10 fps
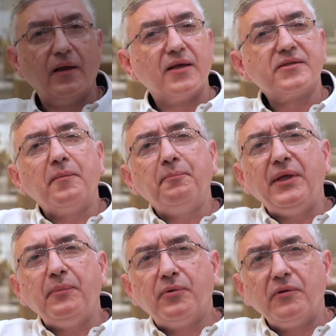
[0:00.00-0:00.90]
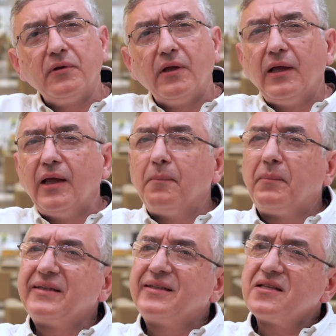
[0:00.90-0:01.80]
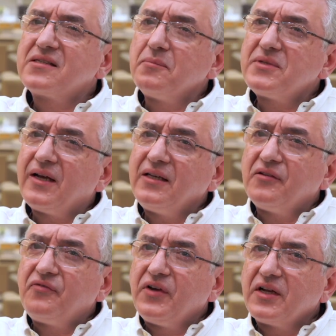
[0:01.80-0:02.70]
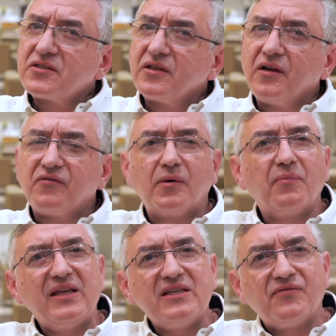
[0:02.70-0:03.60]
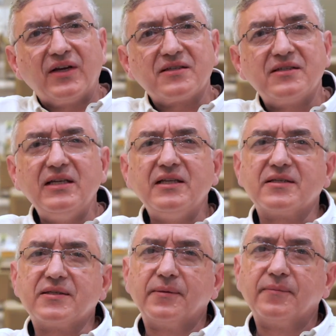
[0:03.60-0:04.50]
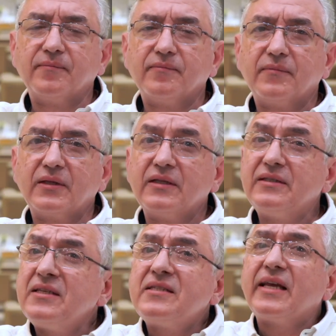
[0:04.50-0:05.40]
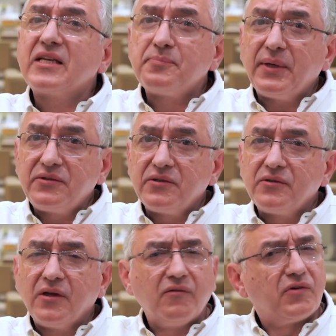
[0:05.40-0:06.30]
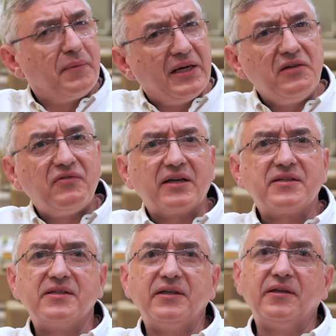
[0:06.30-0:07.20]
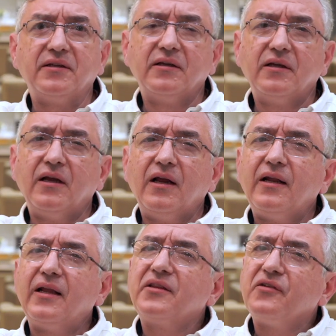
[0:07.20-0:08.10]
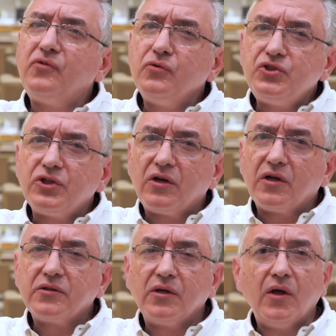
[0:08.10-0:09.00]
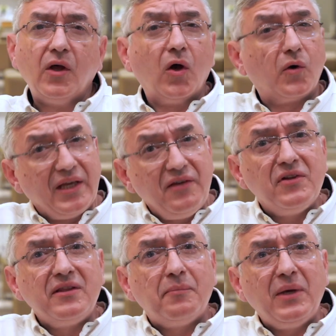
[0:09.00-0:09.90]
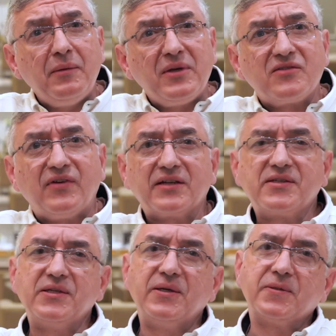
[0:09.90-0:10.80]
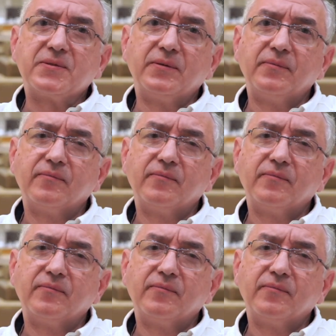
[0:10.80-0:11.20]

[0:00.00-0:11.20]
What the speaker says: Some people might get some side effects from these vaccines. This is expected from any vaccine, like the flu shot or even the baby's vaccines.